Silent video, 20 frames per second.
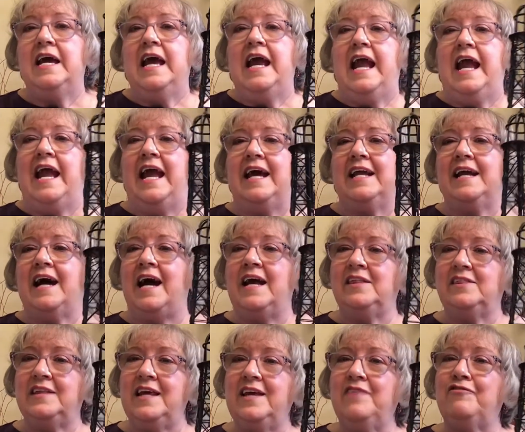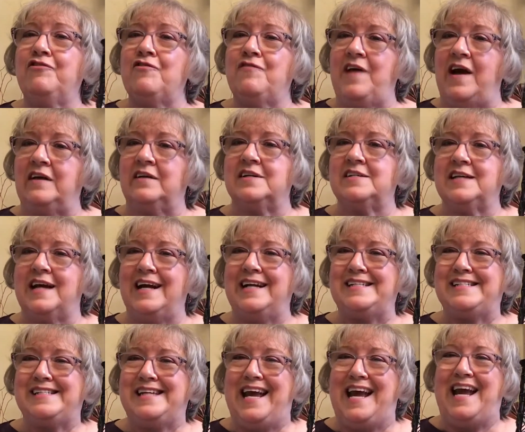And I think for Valentine's
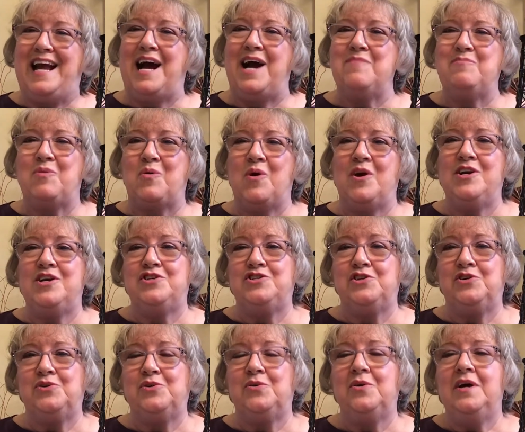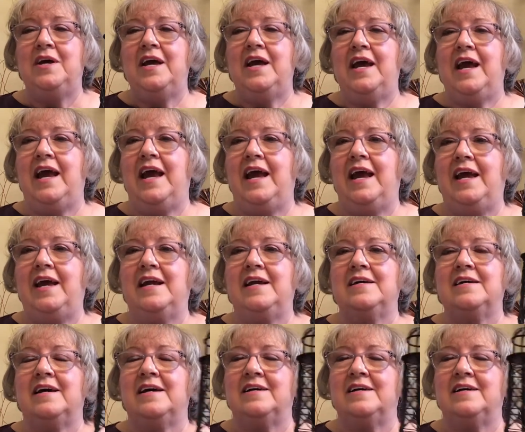Day, I'm going to do a